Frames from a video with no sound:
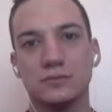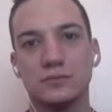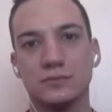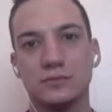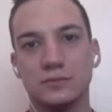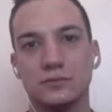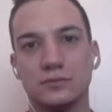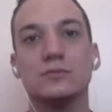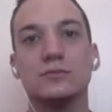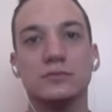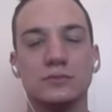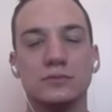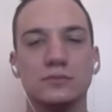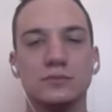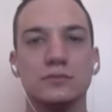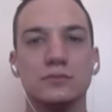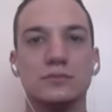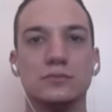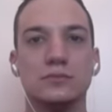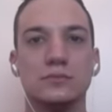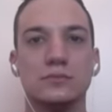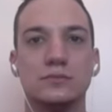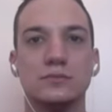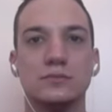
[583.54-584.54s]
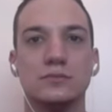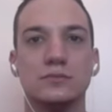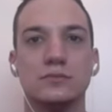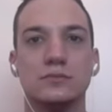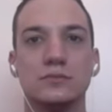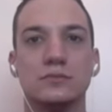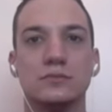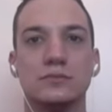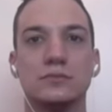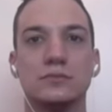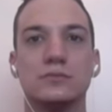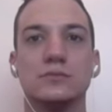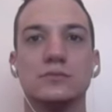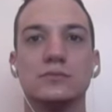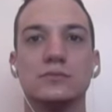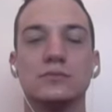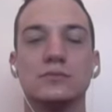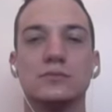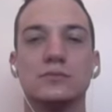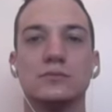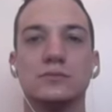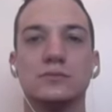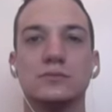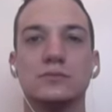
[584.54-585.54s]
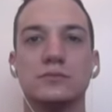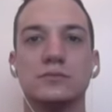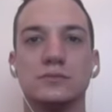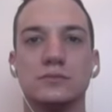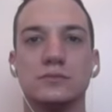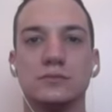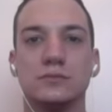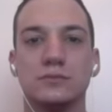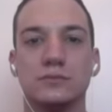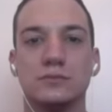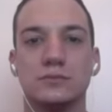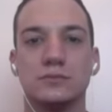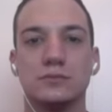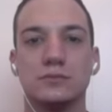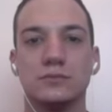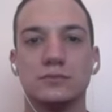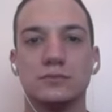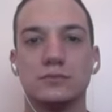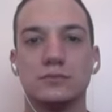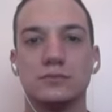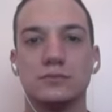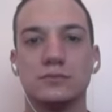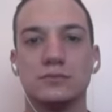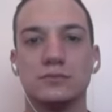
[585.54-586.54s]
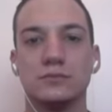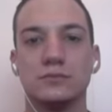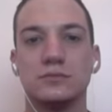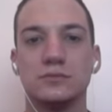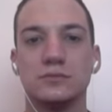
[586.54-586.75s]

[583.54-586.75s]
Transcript: The person shown says nothing.